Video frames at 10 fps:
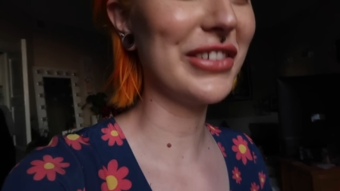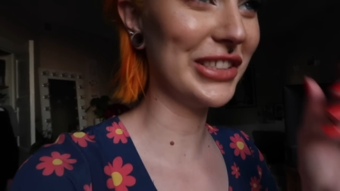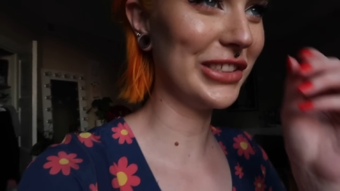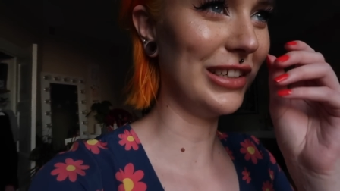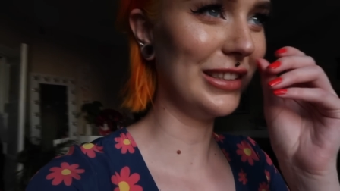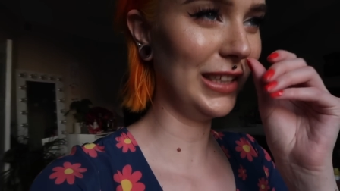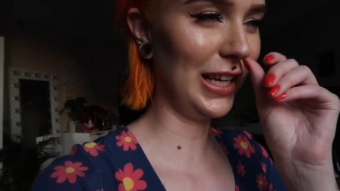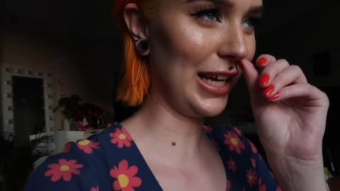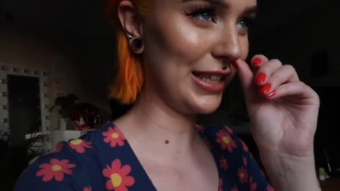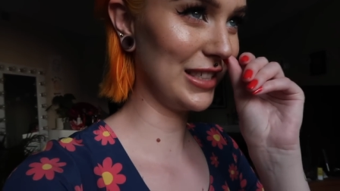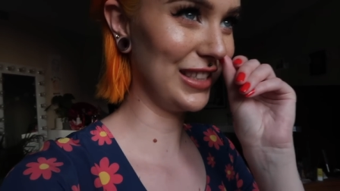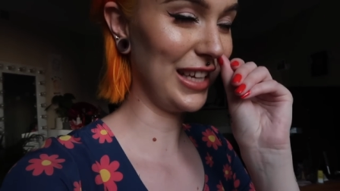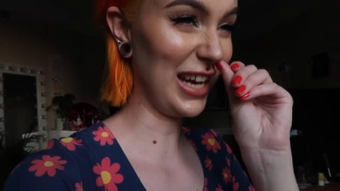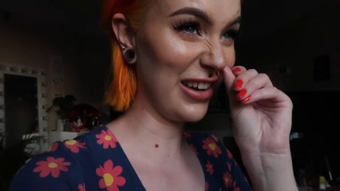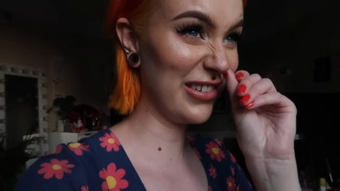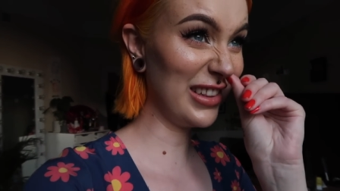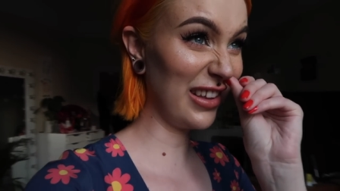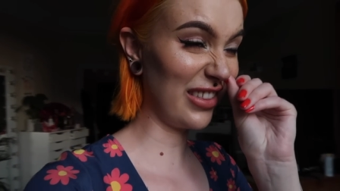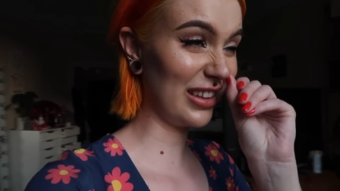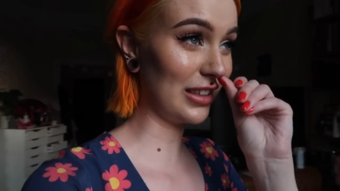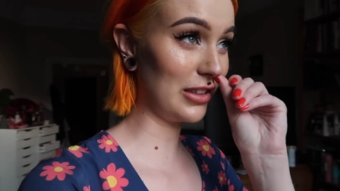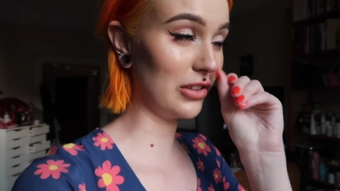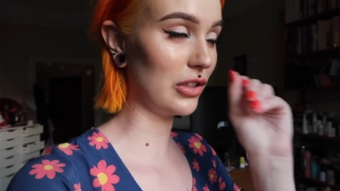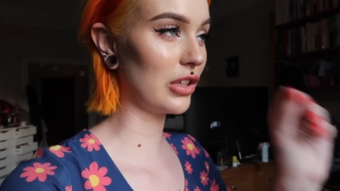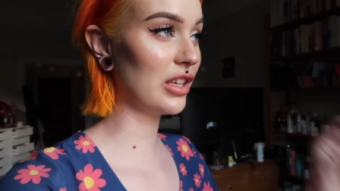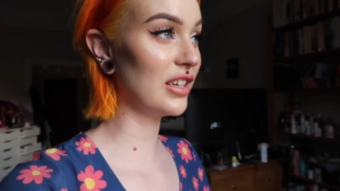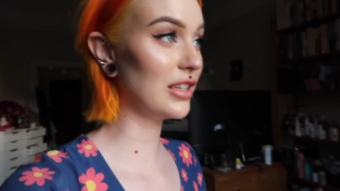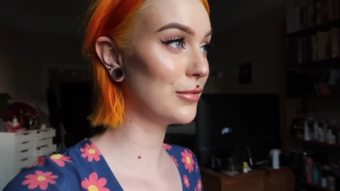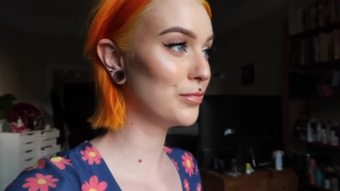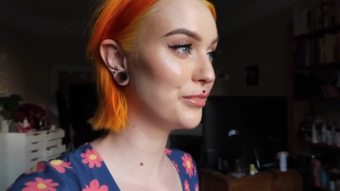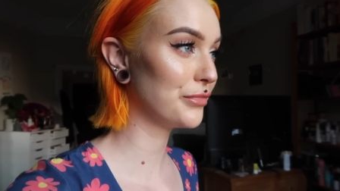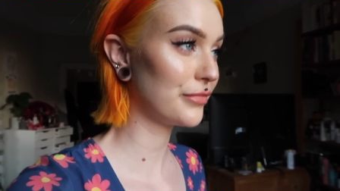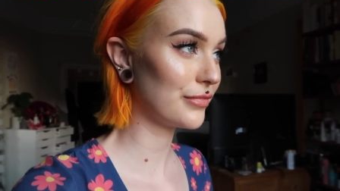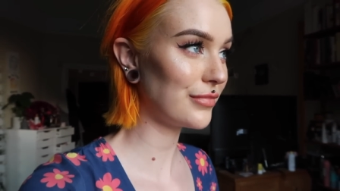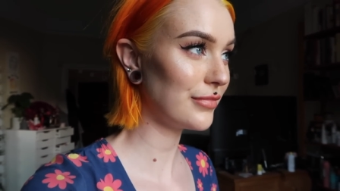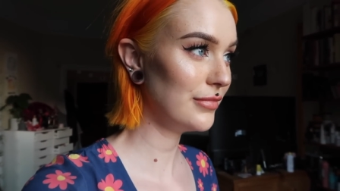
result, actually. I really think that you look good. Yeah?